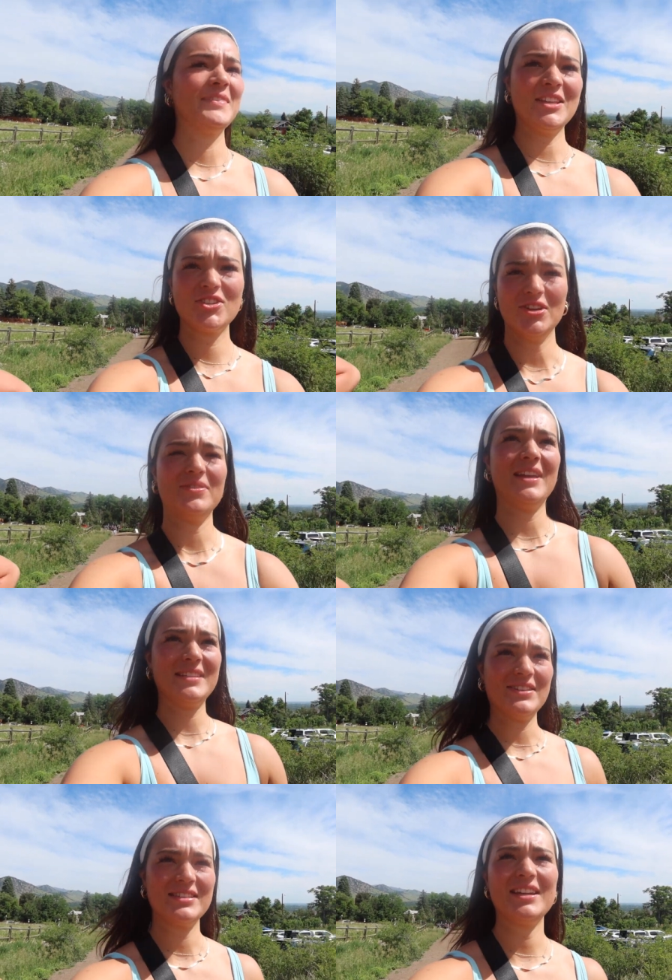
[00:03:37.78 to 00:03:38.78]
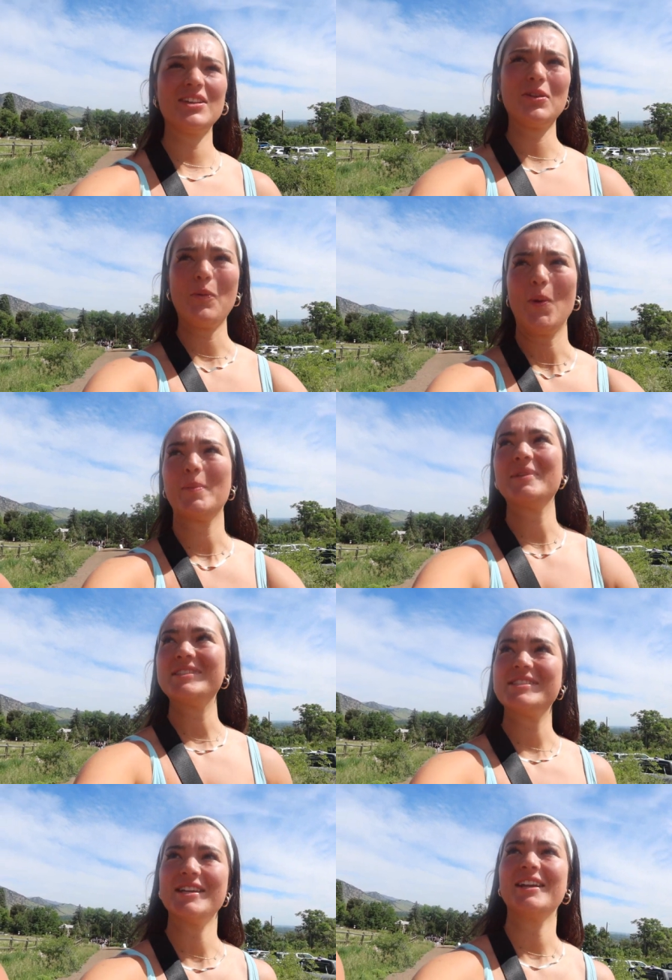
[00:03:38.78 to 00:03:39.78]
it's so nice out. It's getting a little warm and
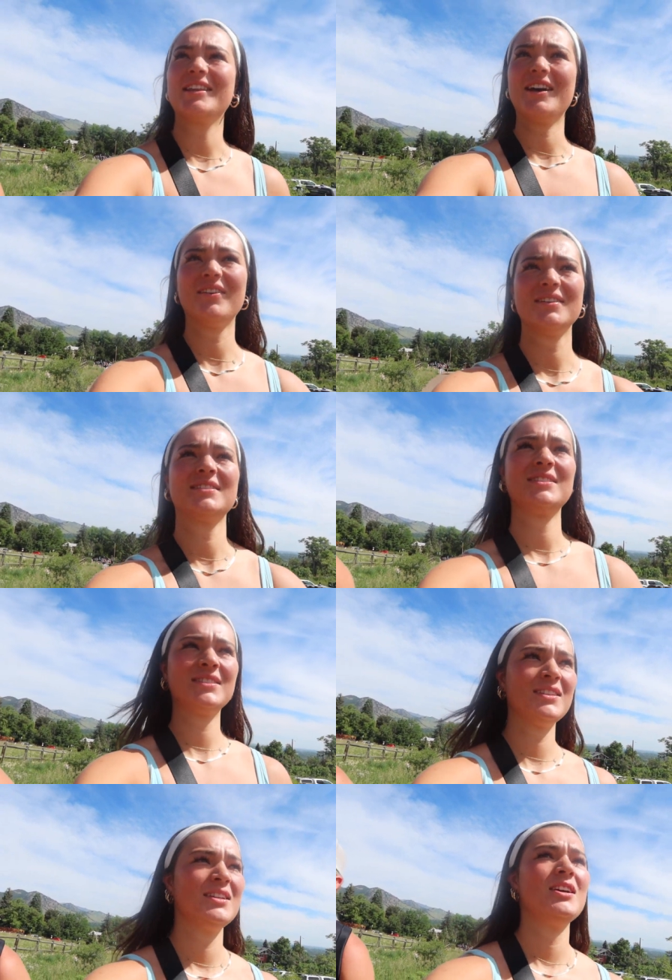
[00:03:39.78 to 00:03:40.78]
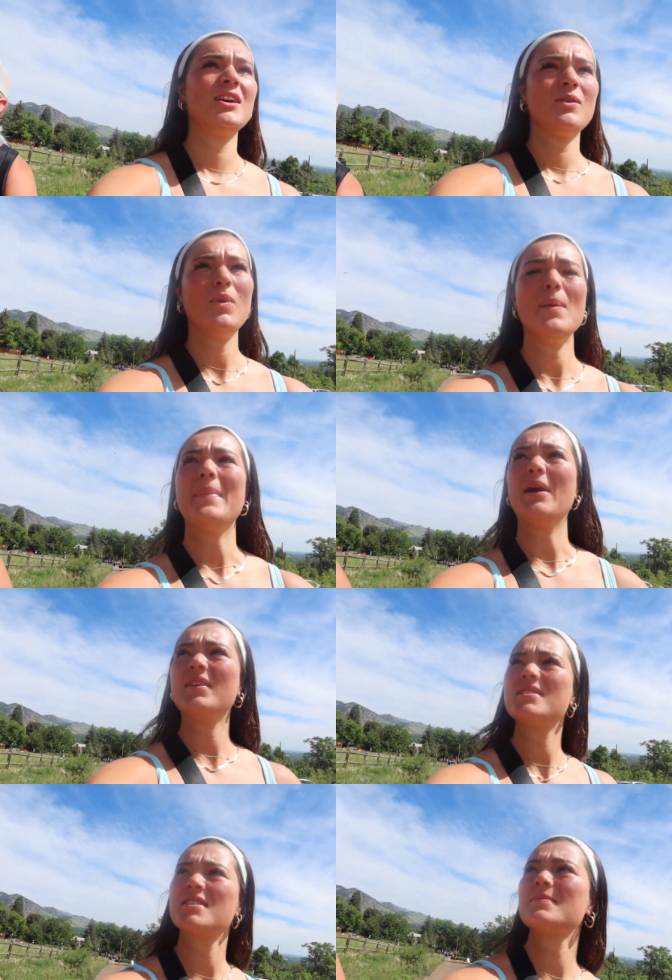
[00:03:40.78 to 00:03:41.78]
sunny though. What
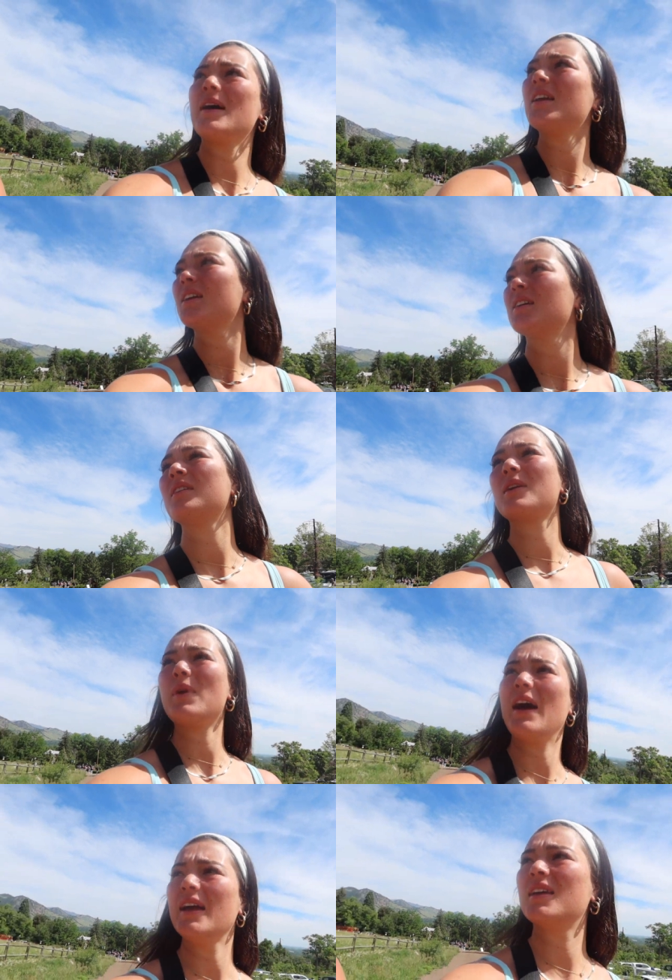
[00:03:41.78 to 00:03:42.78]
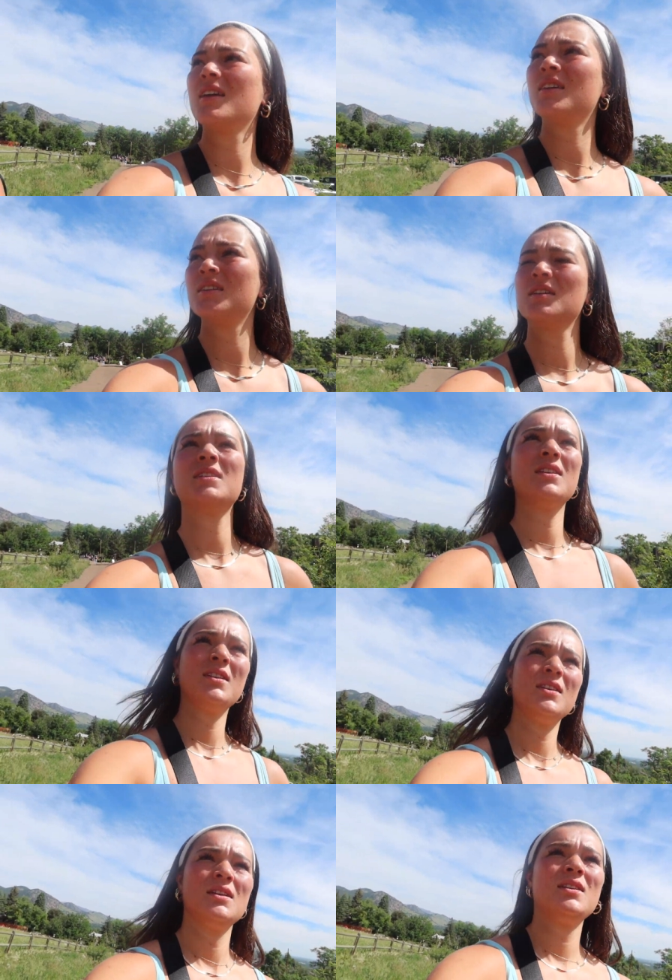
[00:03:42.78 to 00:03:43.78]
mountain is this, Maddie? Like what hike?
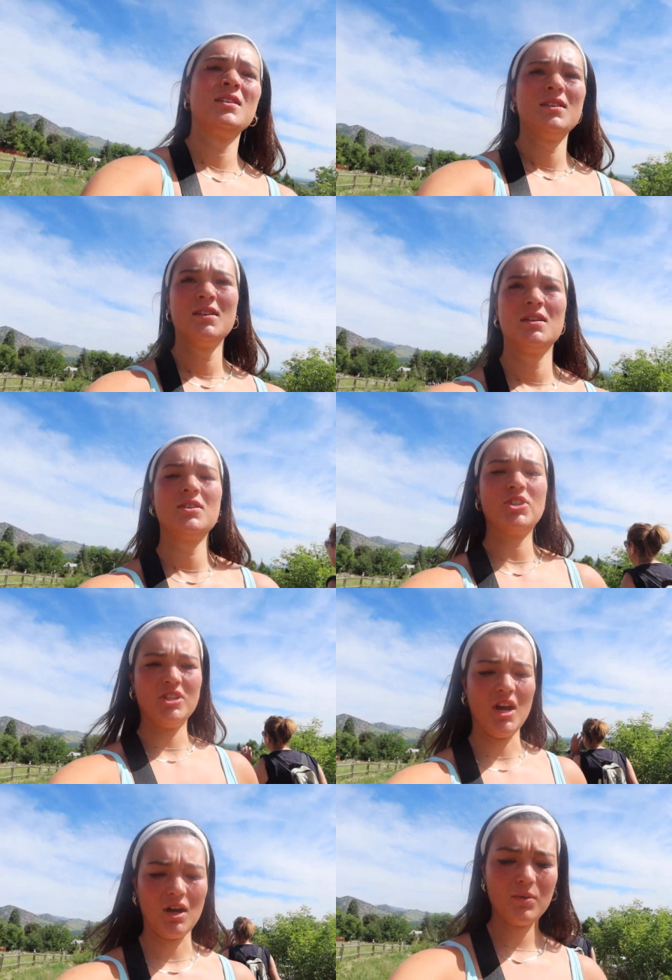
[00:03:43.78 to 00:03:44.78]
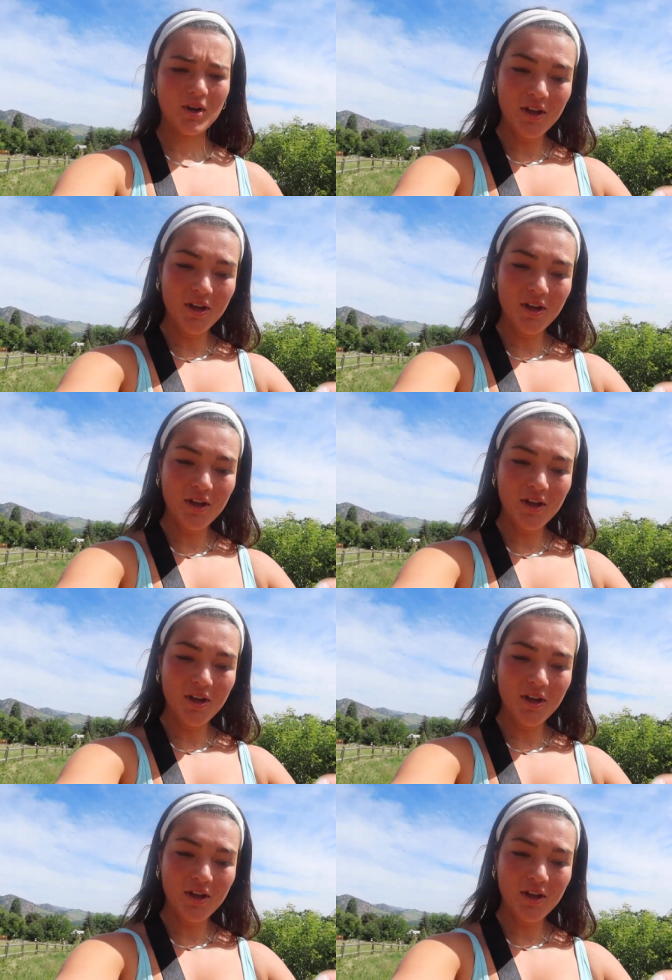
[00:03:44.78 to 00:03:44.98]
Chautauqua. Chautauqua.